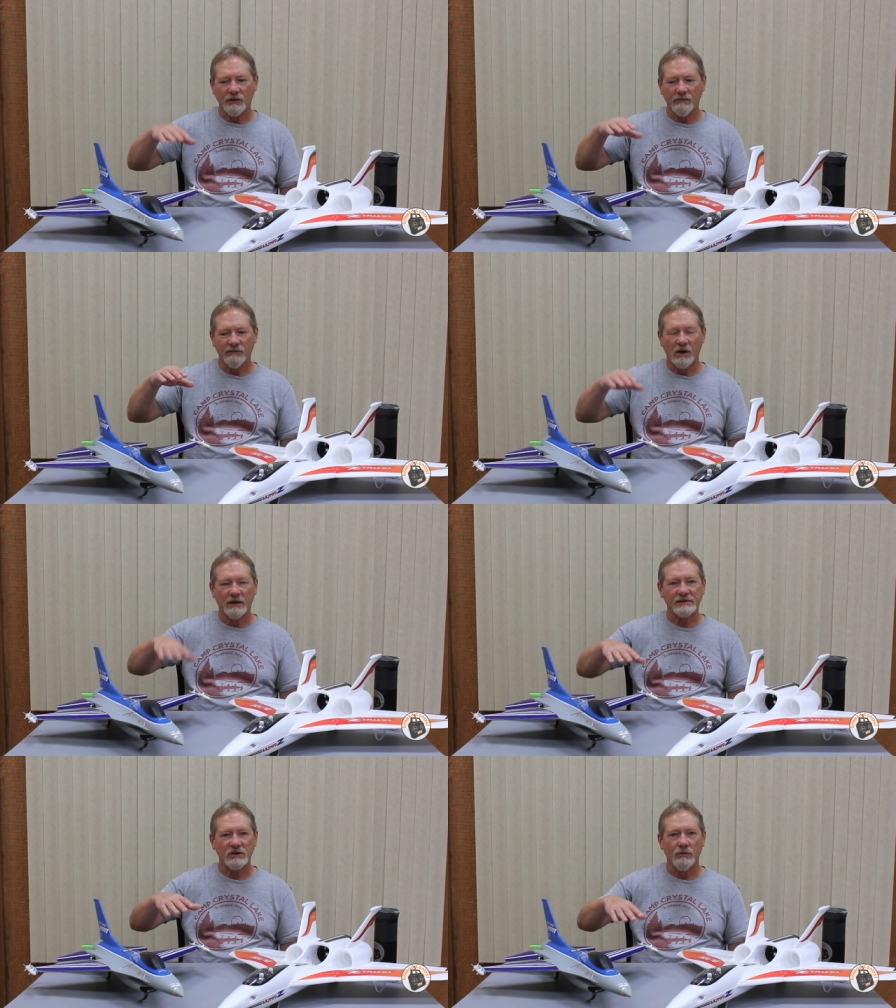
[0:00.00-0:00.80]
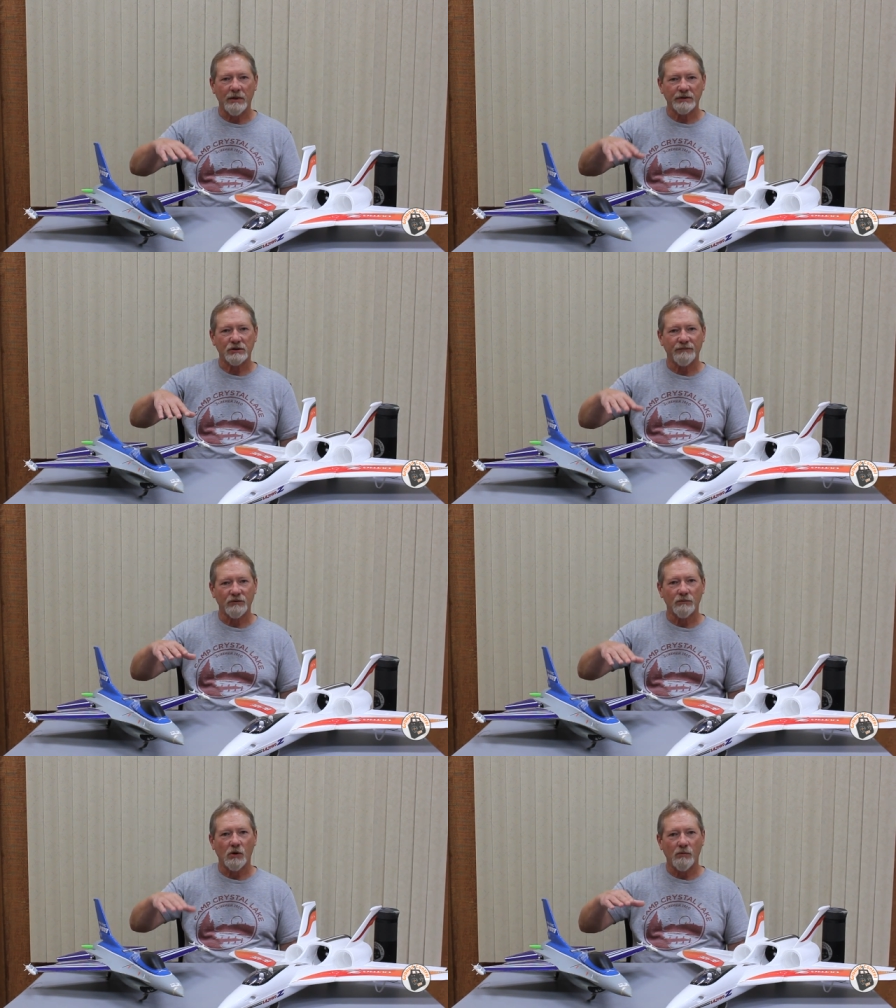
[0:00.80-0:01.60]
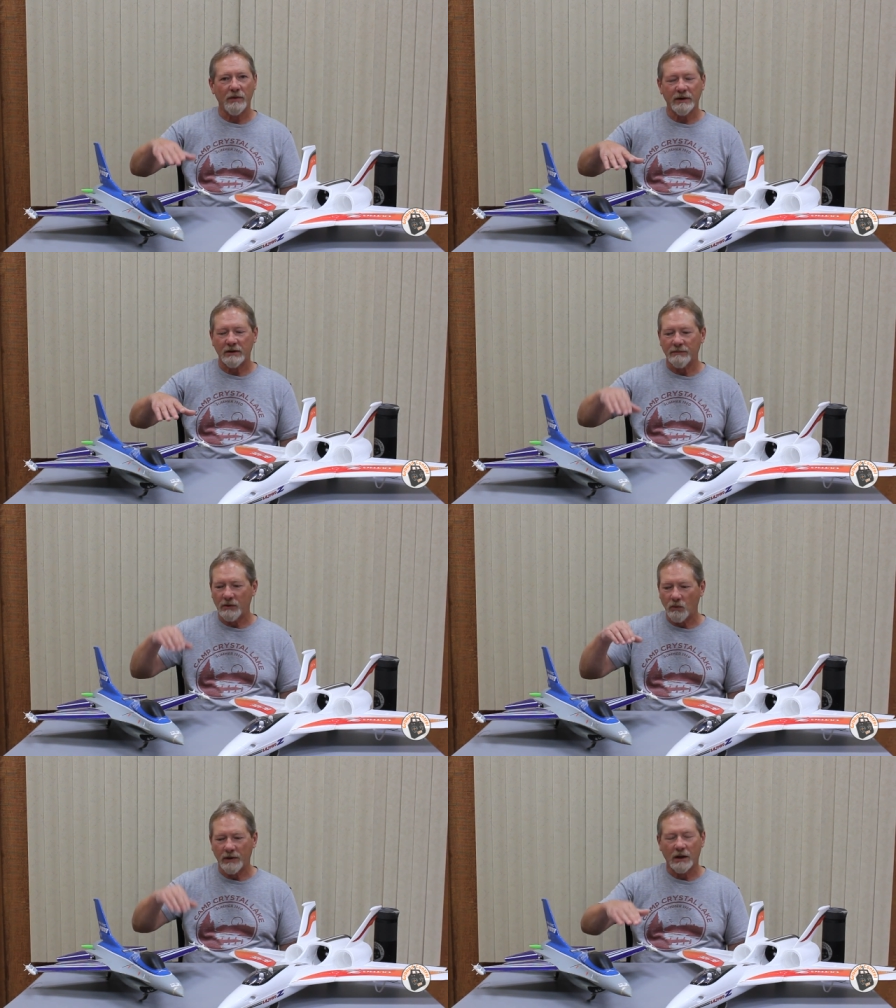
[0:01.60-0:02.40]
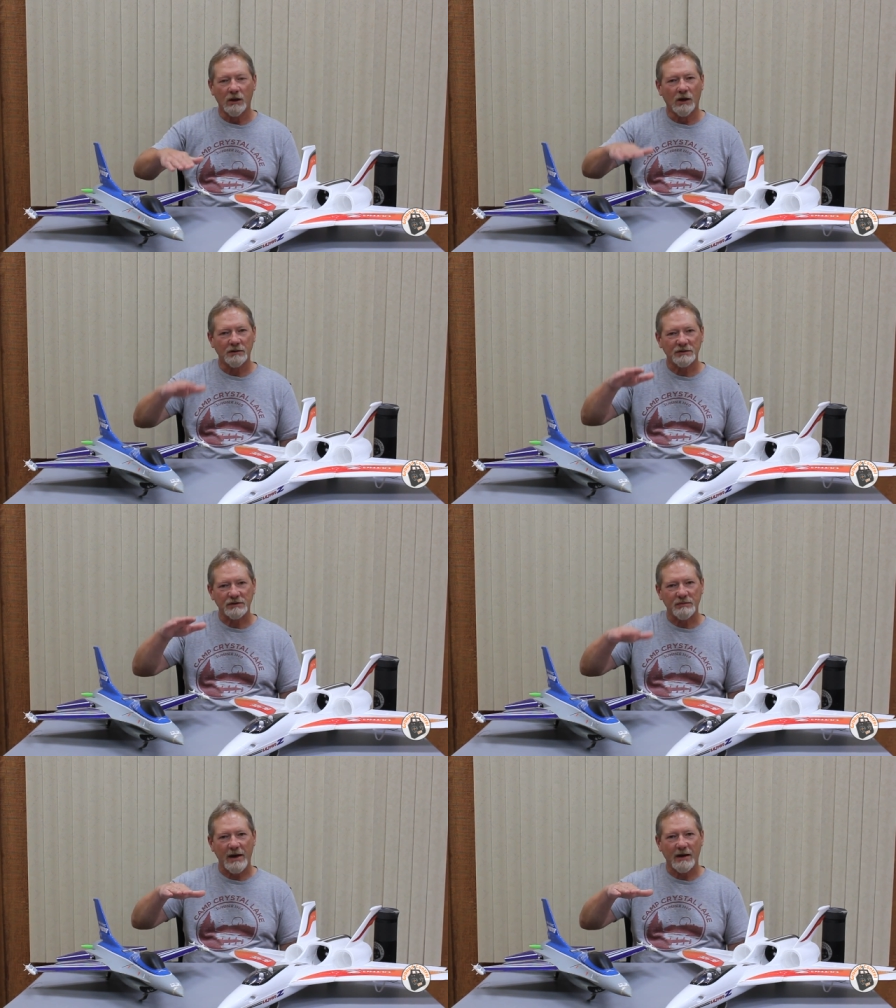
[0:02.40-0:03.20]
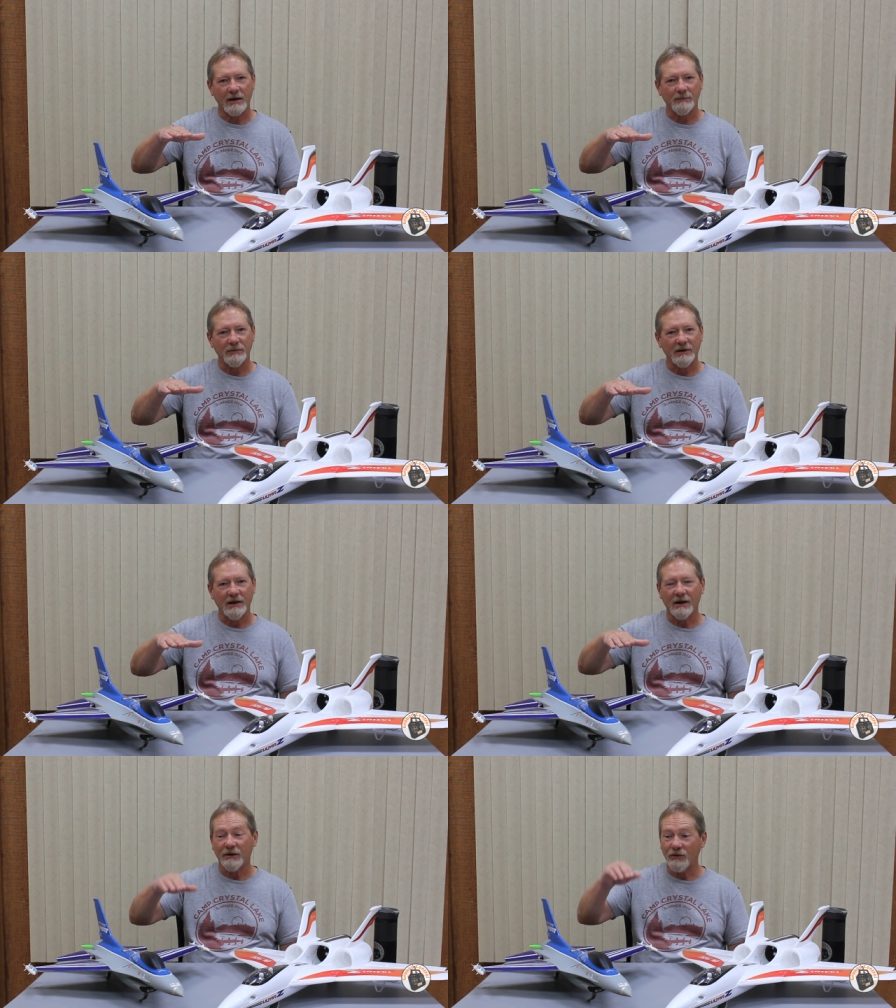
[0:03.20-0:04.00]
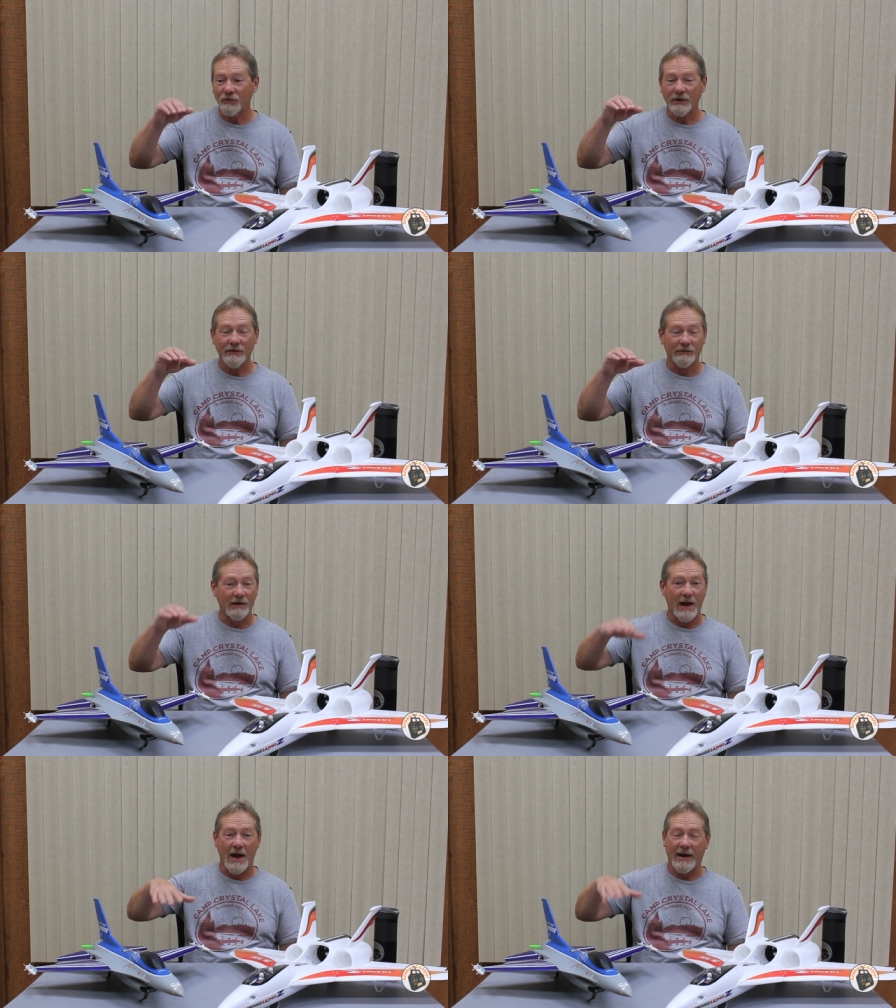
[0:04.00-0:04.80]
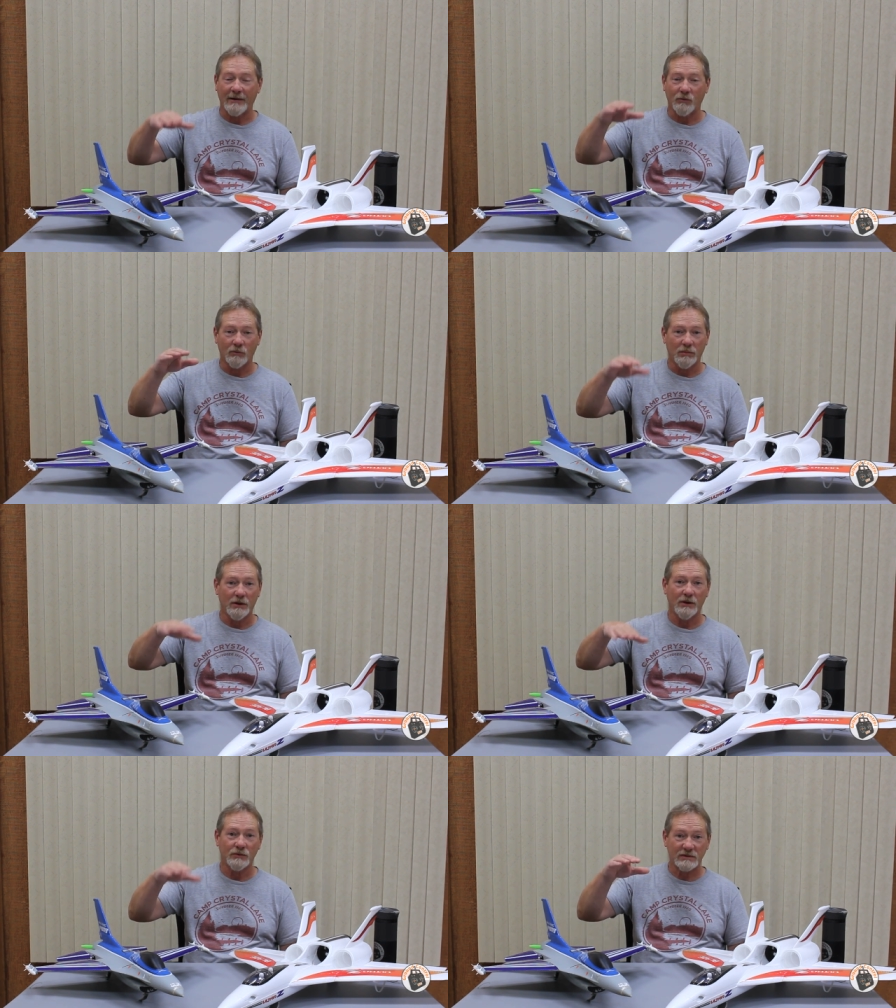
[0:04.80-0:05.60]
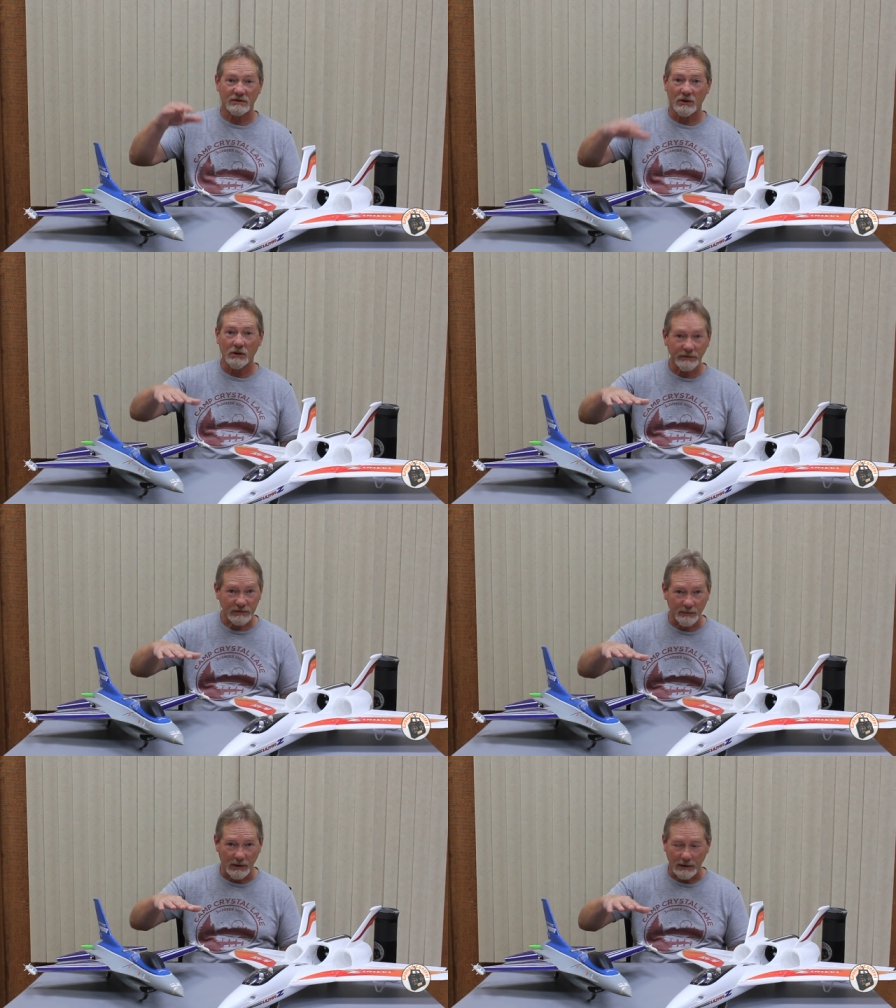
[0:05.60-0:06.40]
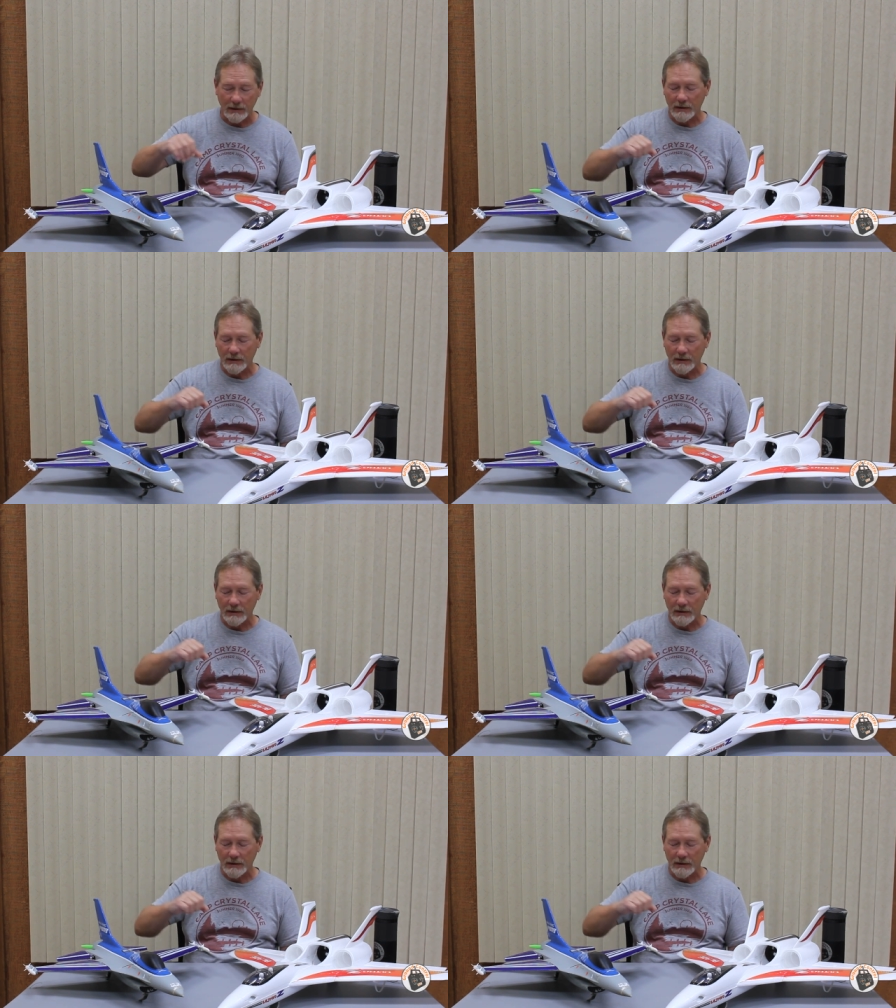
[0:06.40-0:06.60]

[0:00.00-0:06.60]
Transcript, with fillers: you've lost so much of your momentum that when it launched back up in the air, you were either at or below stall speed.